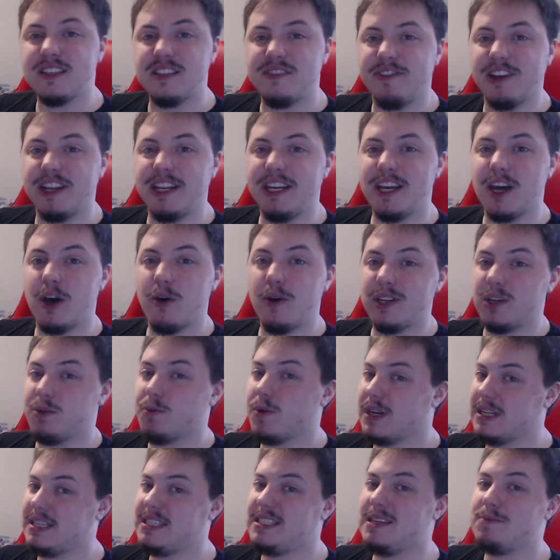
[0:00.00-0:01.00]
video and you
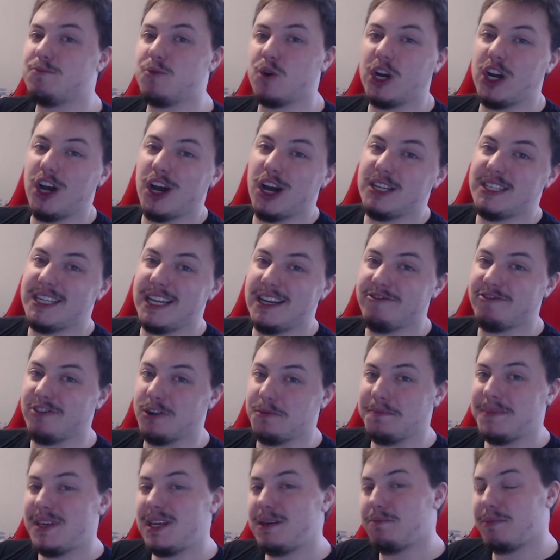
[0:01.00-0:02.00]
want to see more content
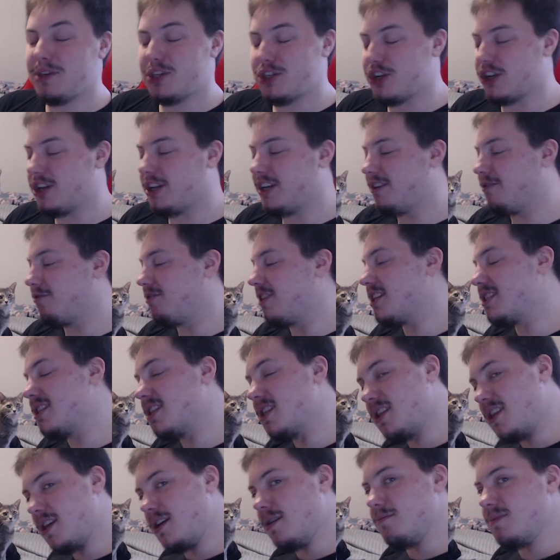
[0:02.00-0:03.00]
from me, be sure to give this a
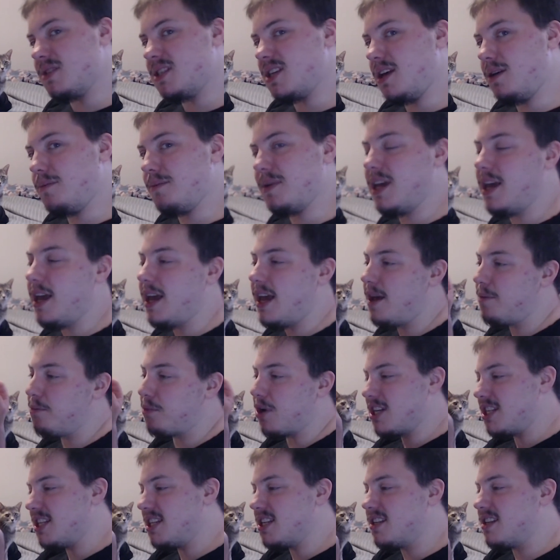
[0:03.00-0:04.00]
thumbs up,
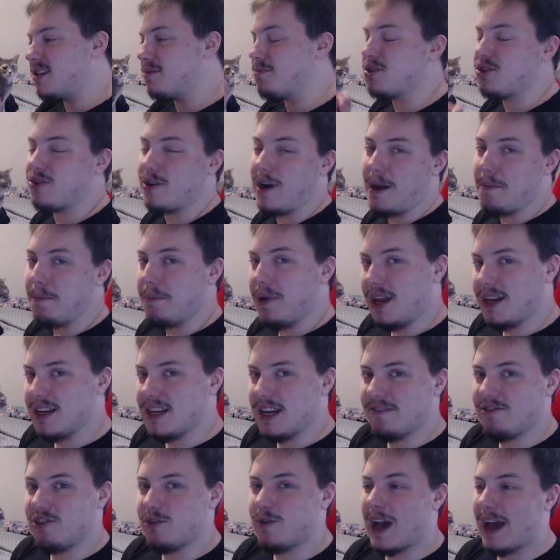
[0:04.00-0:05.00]
press the subscribe button
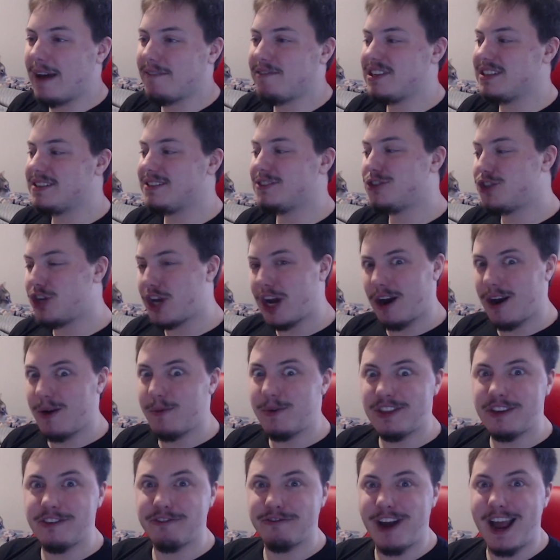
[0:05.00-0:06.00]
if you haven't, and share it
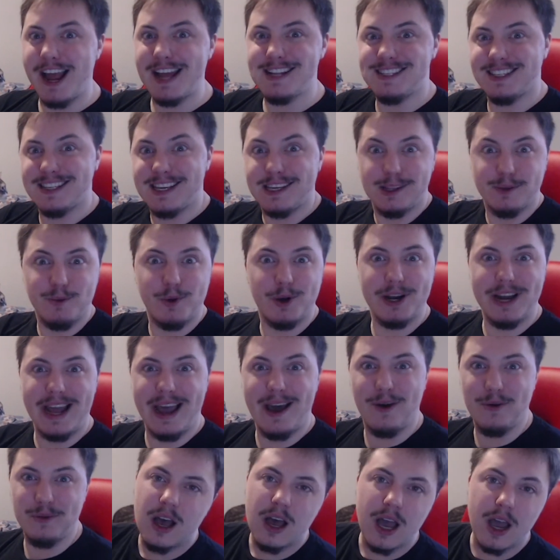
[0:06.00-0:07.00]
with your friends. Get the word
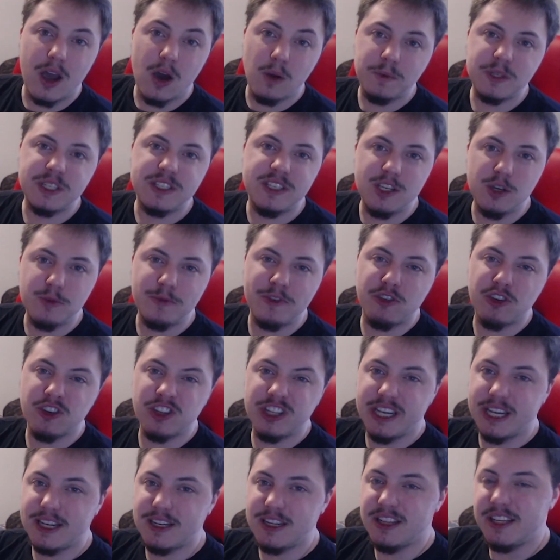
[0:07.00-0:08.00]
out. I hope to see you before
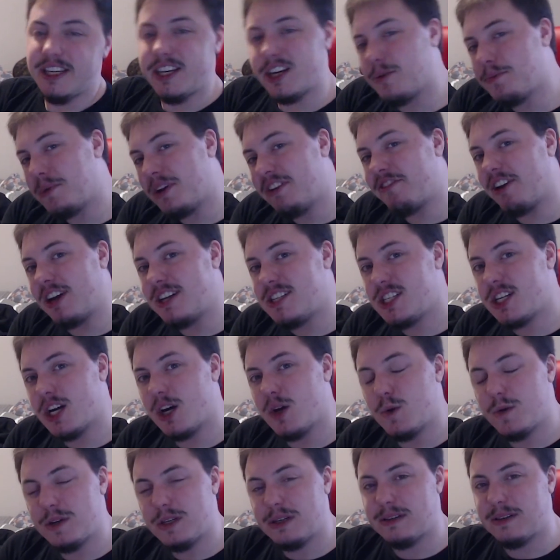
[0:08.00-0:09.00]
the end of the year, but if I
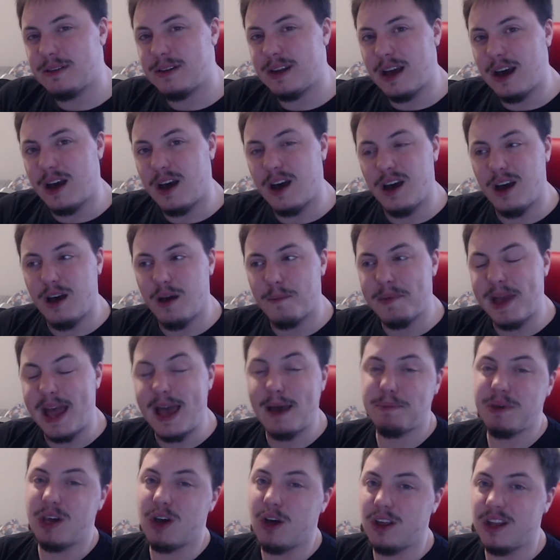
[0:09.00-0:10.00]
don't,
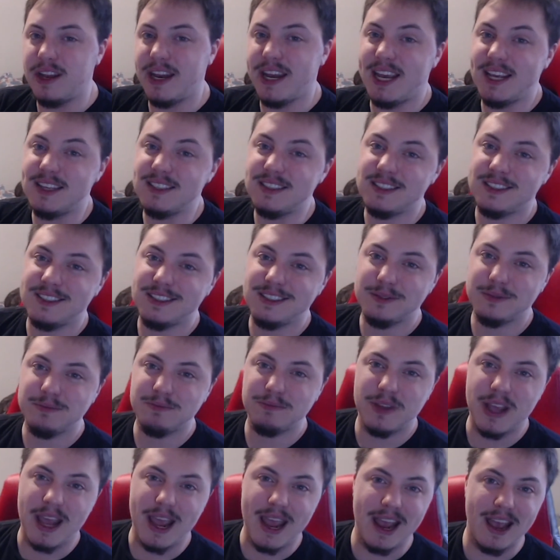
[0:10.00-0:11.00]
happy holidays
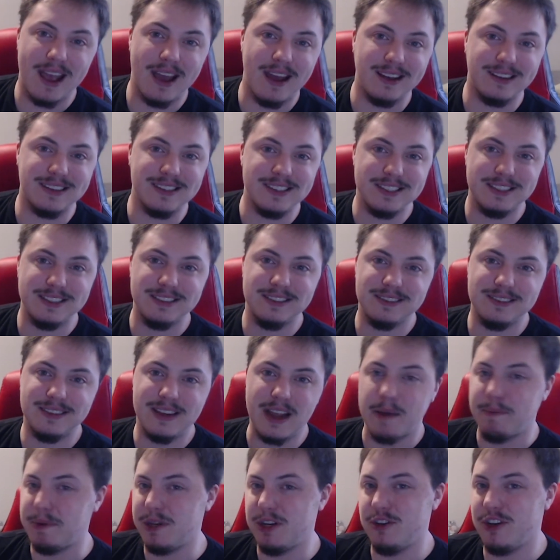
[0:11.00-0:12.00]
and
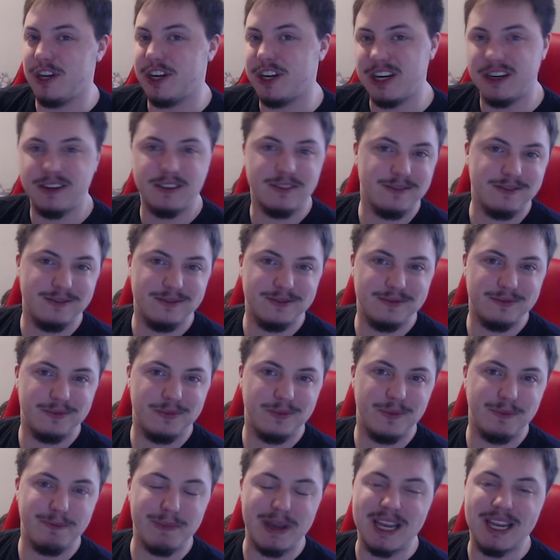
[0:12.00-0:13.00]
Happy New Year.
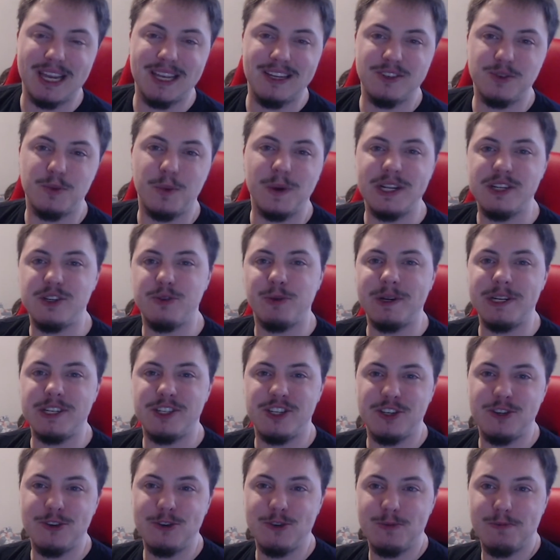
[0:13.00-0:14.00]
May
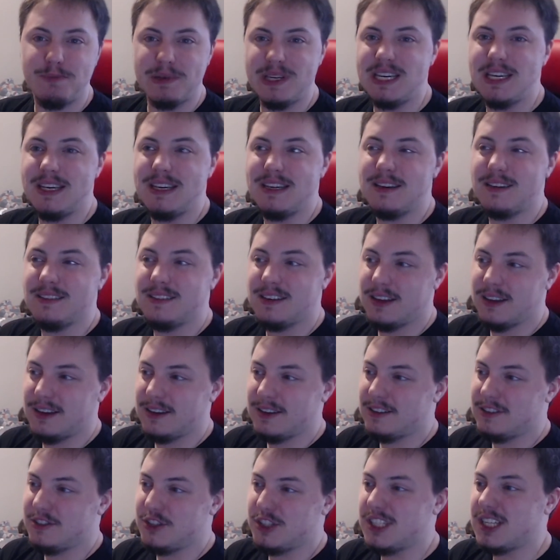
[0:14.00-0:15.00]
2022 be
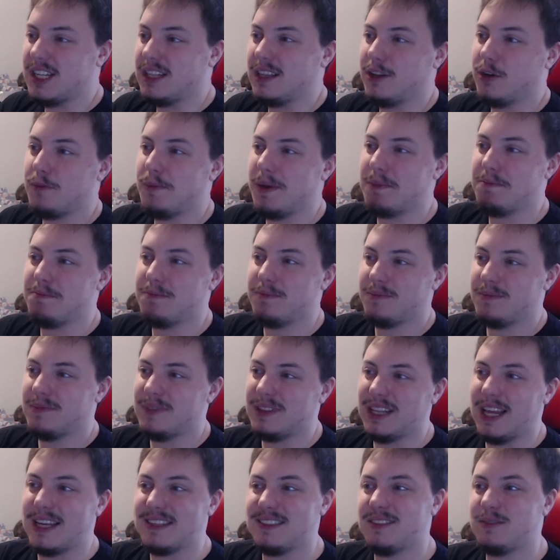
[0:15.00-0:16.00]
just a little bit
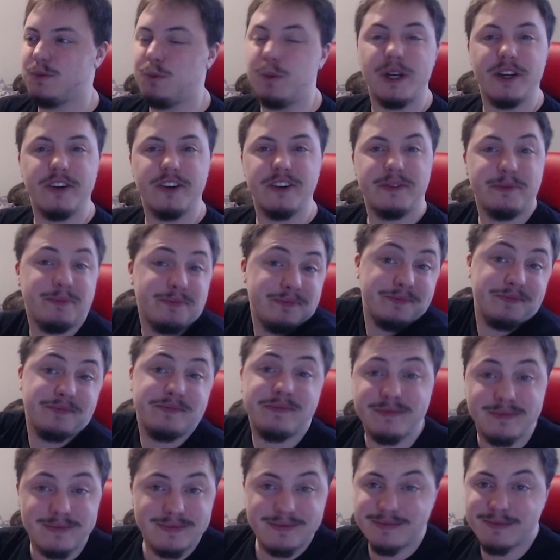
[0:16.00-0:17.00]
less weird.
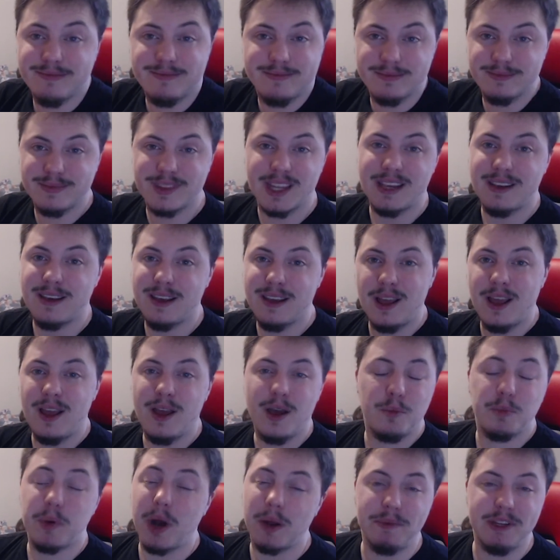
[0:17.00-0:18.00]

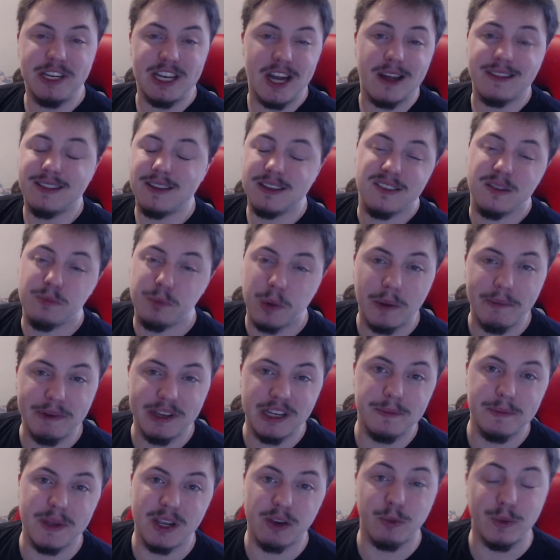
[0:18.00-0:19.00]
Probably not. This is probably
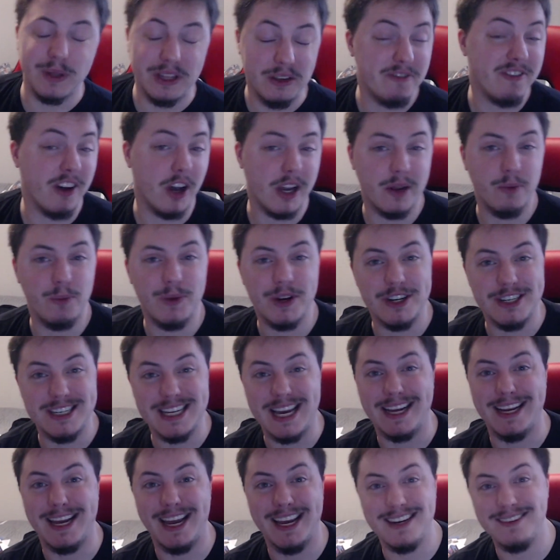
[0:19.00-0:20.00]
going to be a really fucking weird
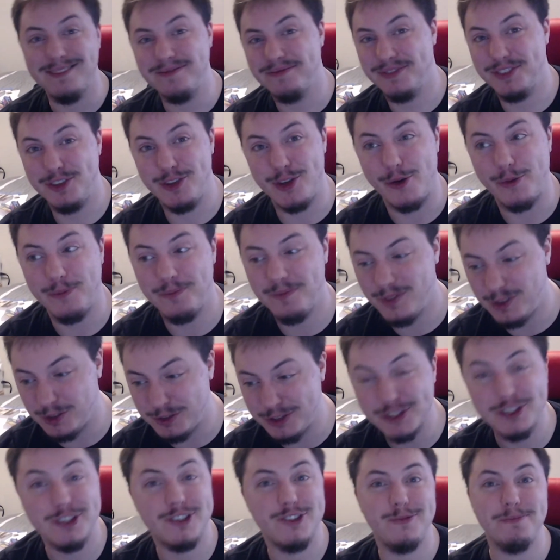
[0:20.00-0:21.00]
decade, so we'll
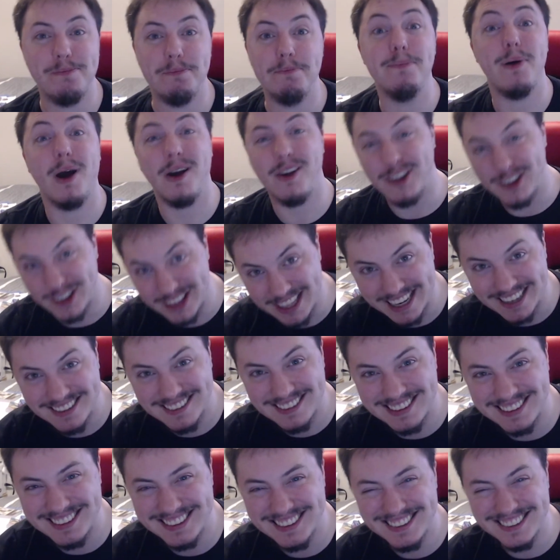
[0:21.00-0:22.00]
just buckle in.
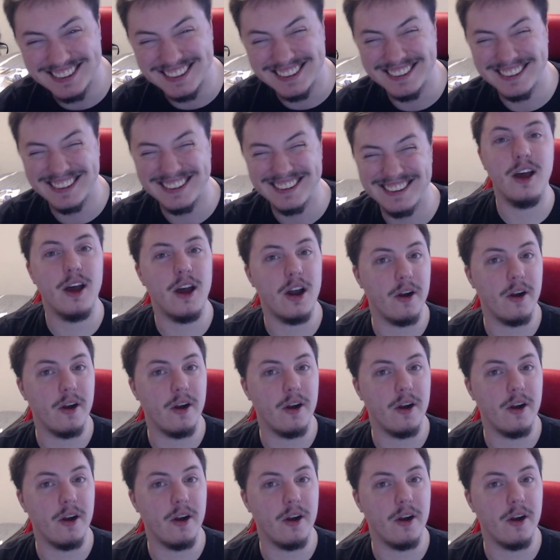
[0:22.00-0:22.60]
All